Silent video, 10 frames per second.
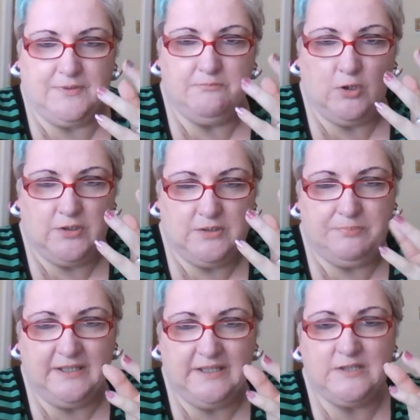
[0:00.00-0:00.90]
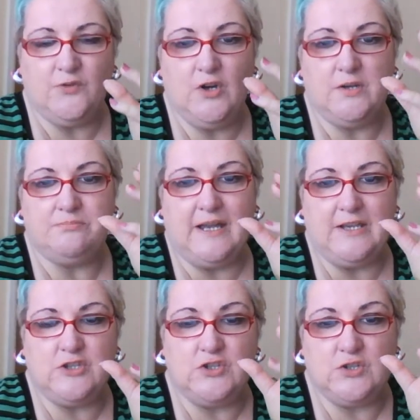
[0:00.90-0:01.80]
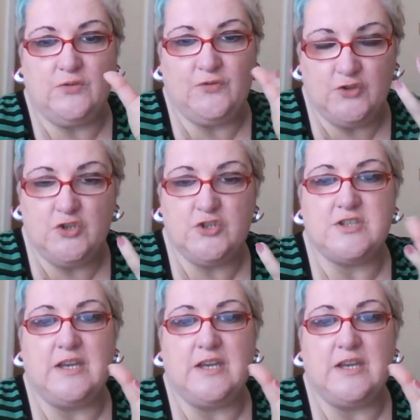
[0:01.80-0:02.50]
one of the biggest vibrations of the first